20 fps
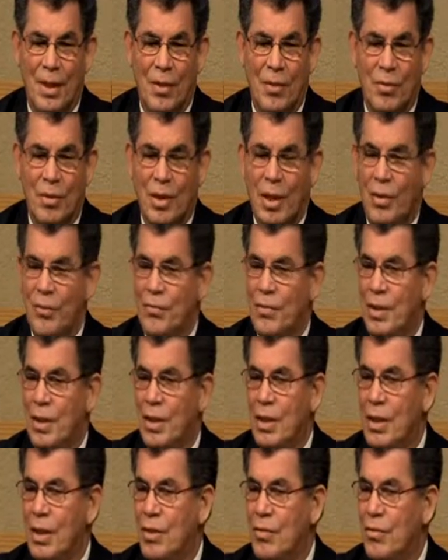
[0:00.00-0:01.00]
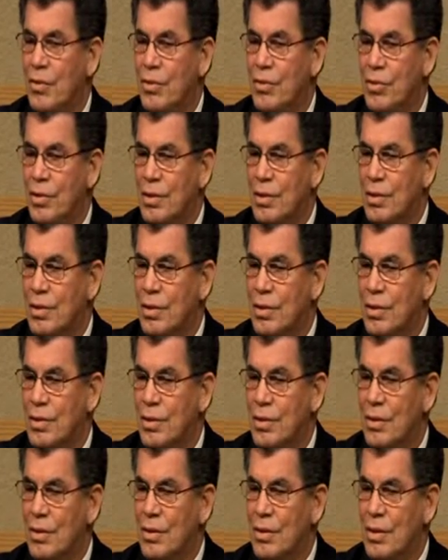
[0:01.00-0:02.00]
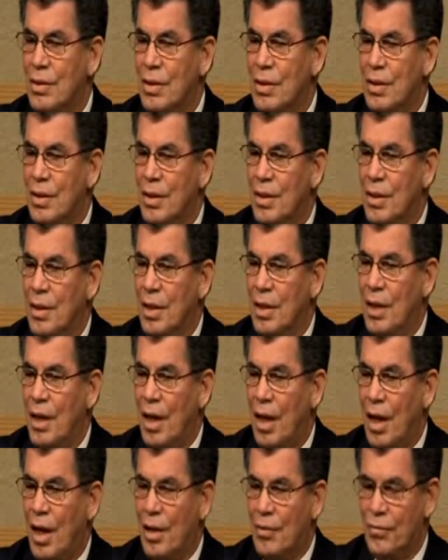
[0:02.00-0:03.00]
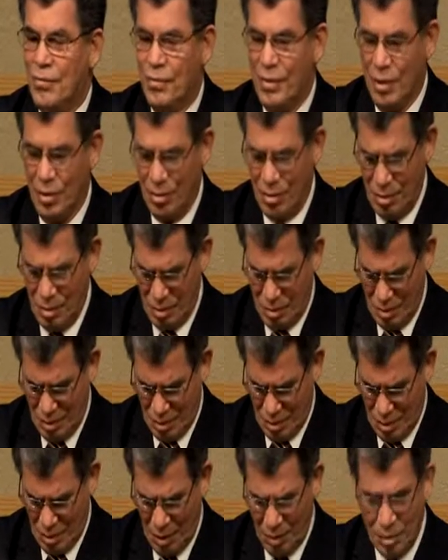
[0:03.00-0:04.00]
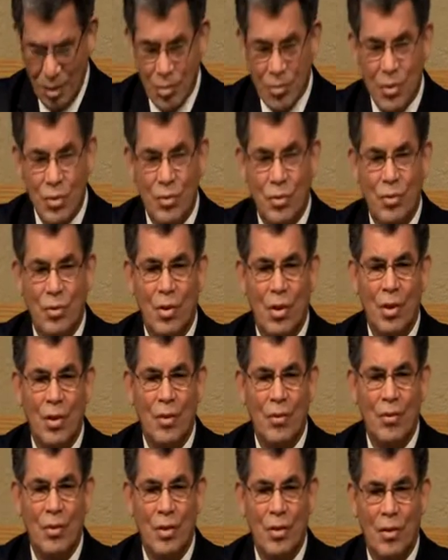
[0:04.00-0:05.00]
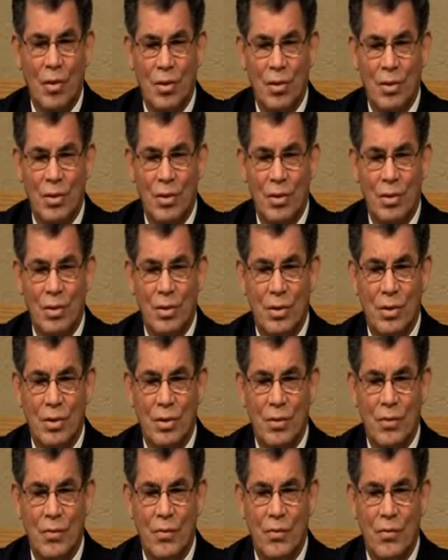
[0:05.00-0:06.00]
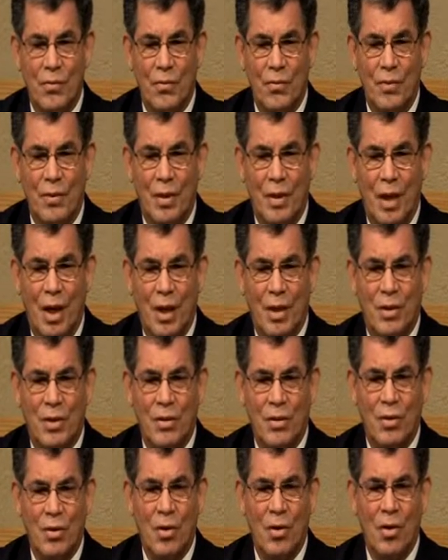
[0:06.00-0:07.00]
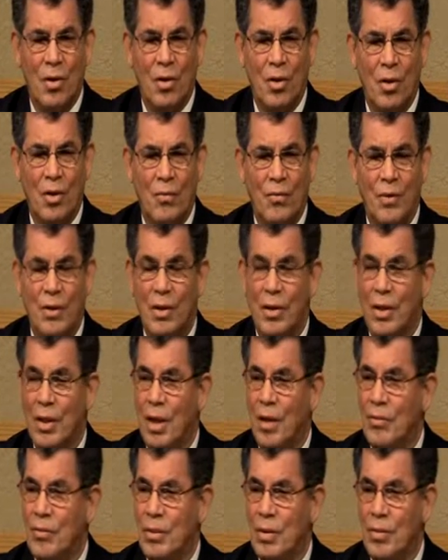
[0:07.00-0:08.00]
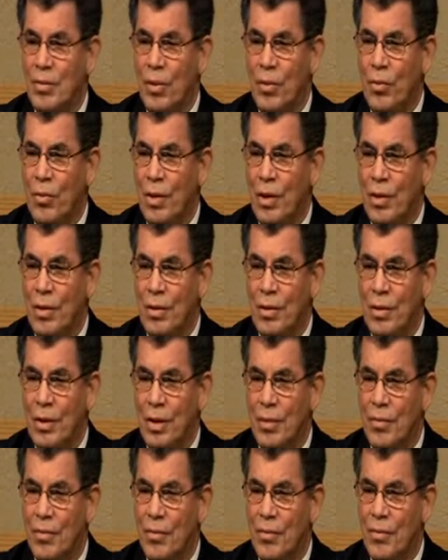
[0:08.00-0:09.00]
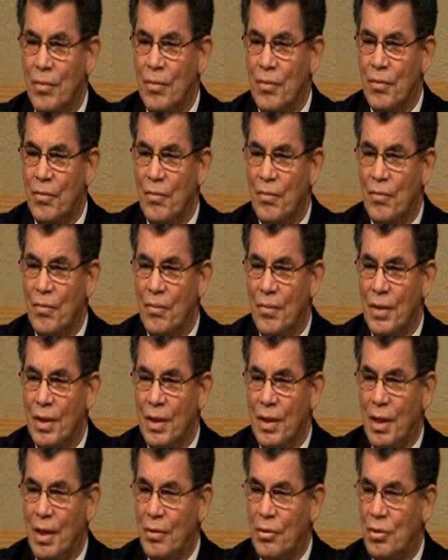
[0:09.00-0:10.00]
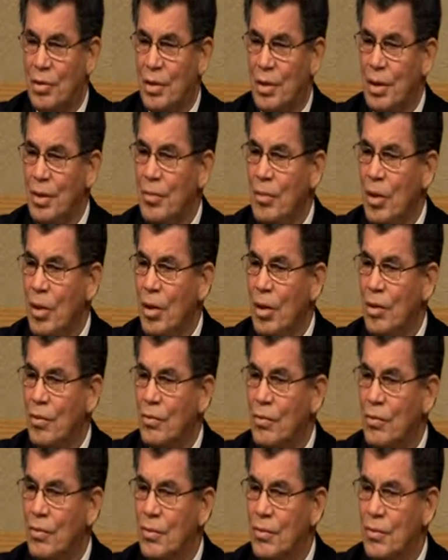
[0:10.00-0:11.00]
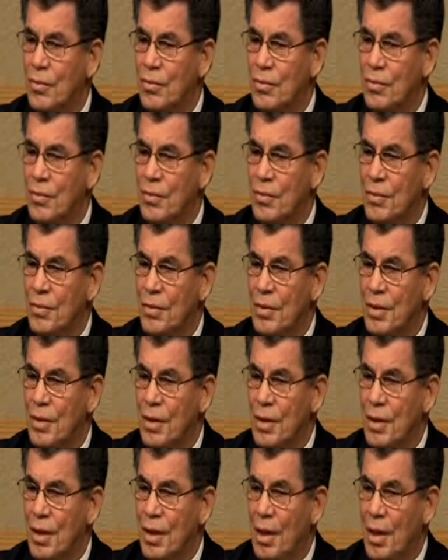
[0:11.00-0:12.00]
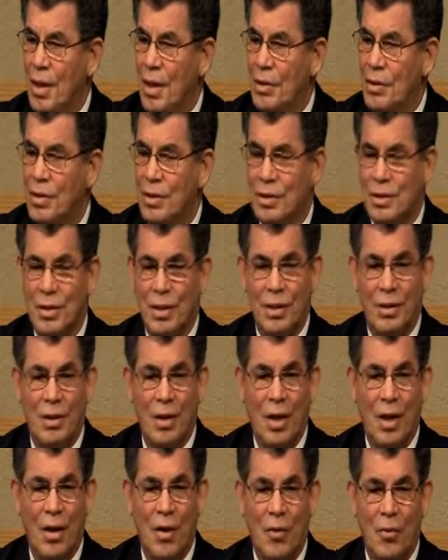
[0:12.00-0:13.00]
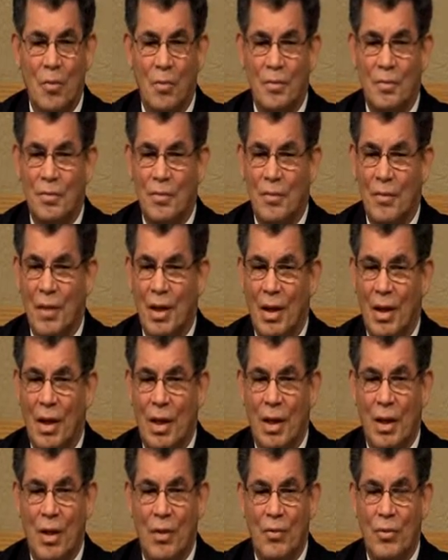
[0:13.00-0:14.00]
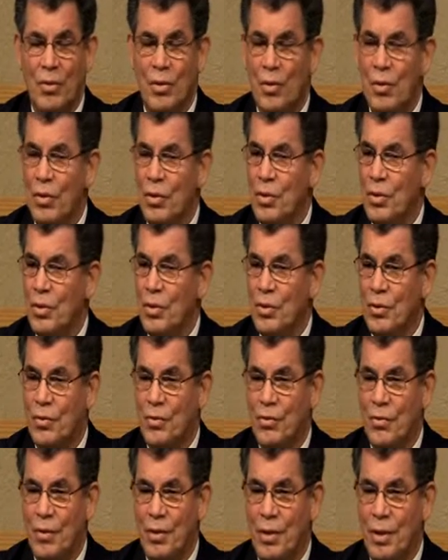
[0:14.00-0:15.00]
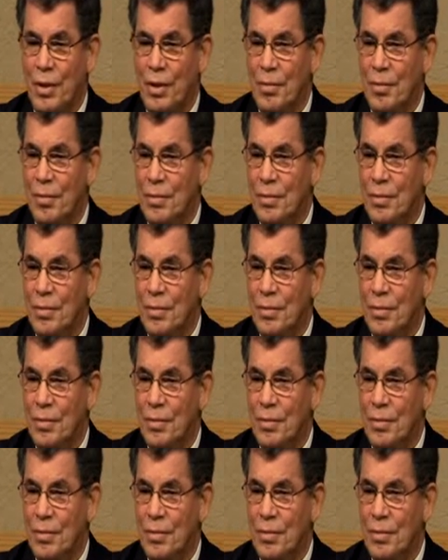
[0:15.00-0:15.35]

When I fell in love with Jesus, I felt something was wrong with all this. I could no longer feel comfortable wearing them. And I took them off. And she said, now I have no use for them.